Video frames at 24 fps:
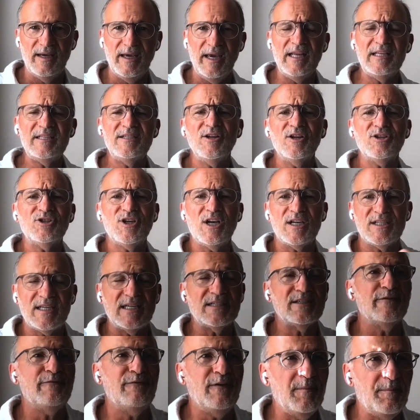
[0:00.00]
It's not just
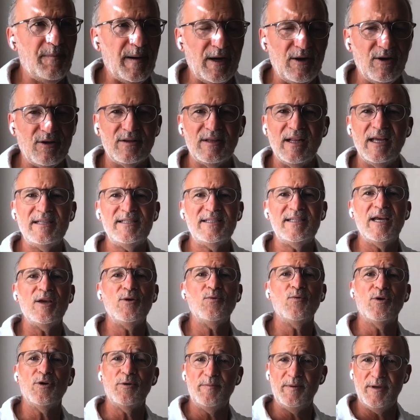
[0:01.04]
as a film pilot. Let's say
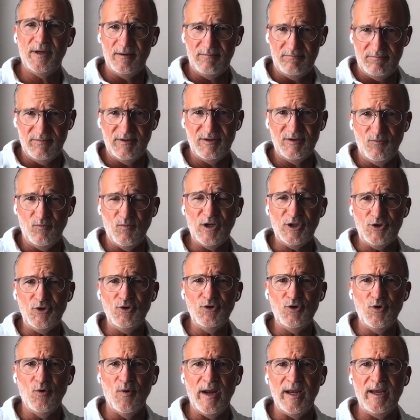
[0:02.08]
you want to be a, what
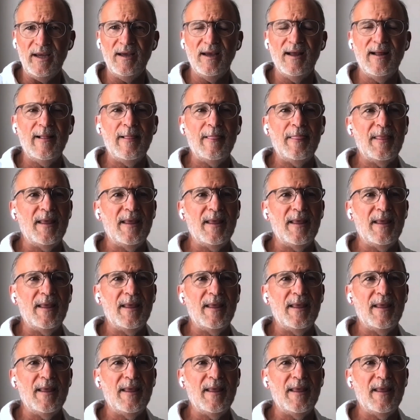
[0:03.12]
you're doing.